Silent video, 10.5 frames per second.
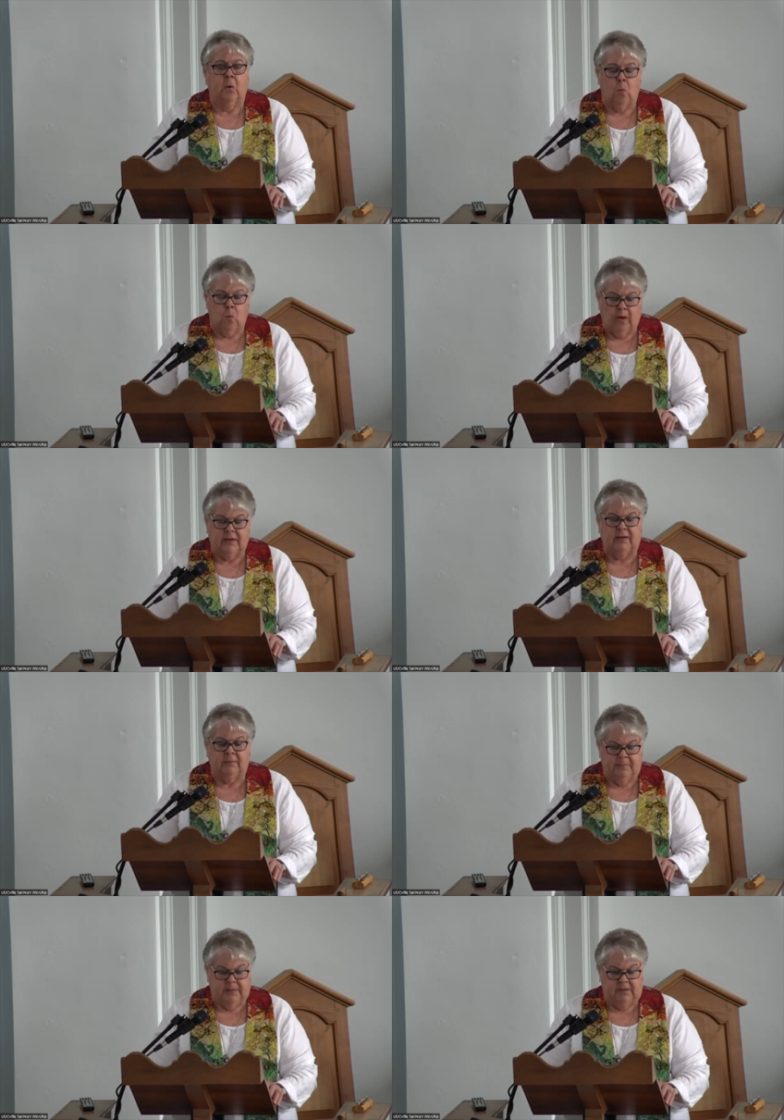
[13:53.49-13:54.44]
1
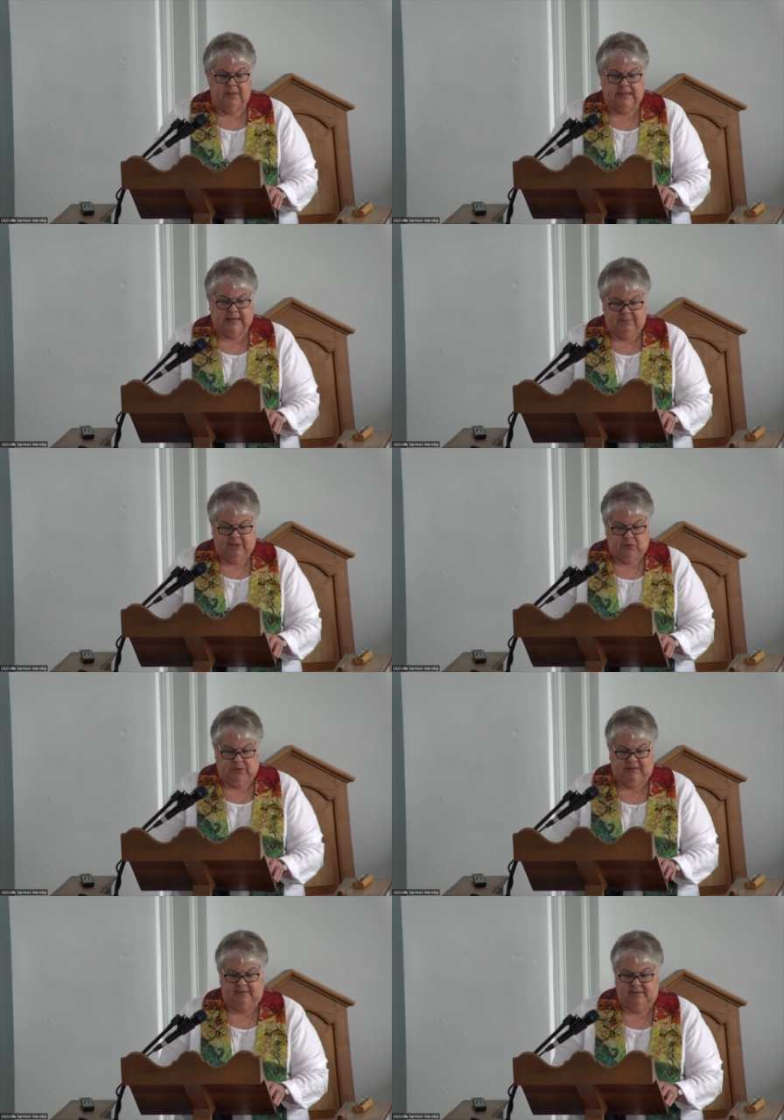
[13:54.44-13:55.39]
million
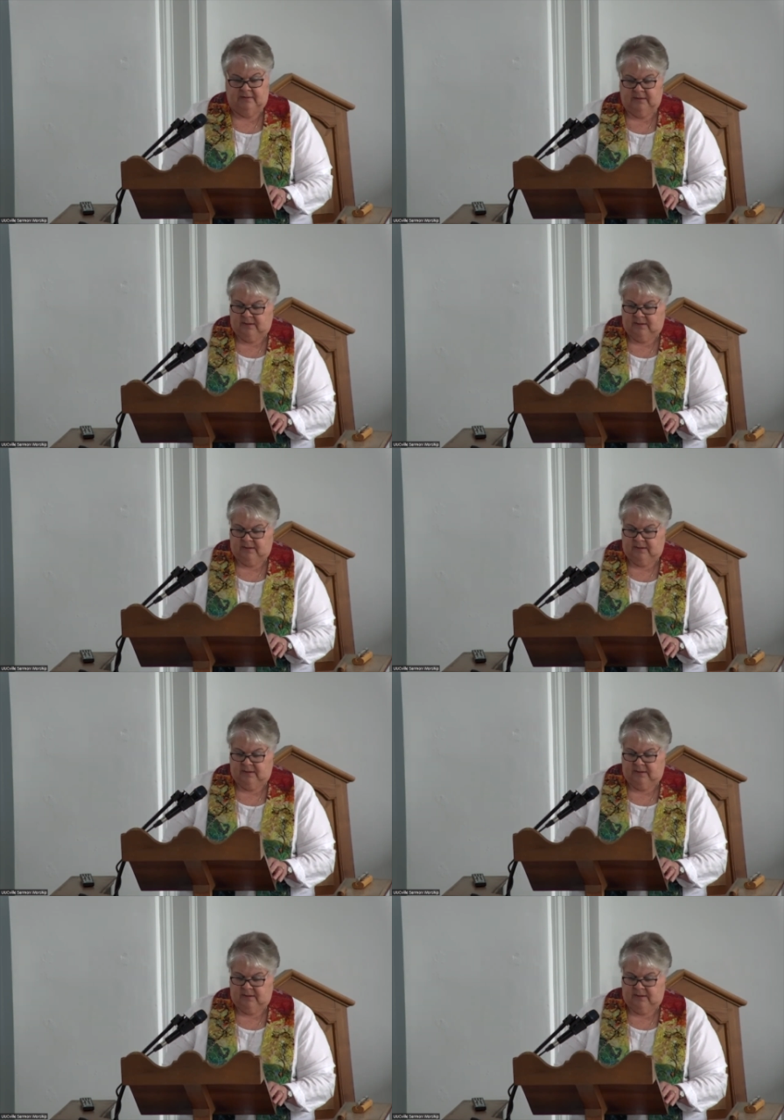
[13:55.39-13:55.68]
immigrants.